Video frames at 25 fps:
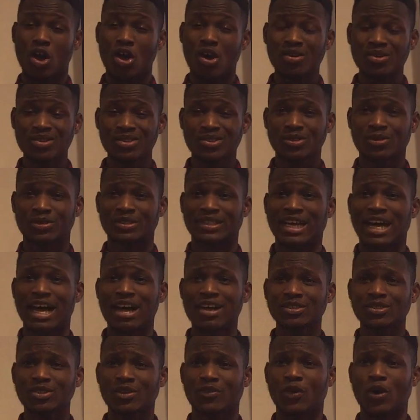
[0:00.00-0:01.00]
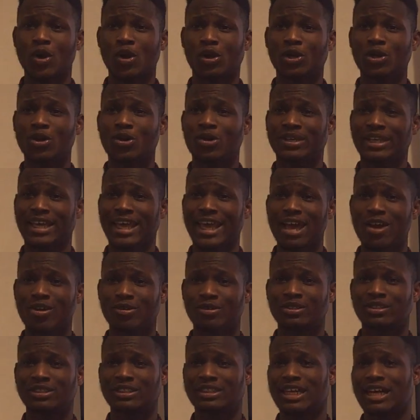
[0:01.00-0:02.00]
Also, the House of Lords
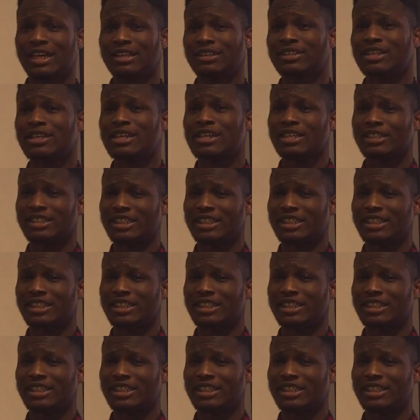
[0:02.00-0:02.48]
held that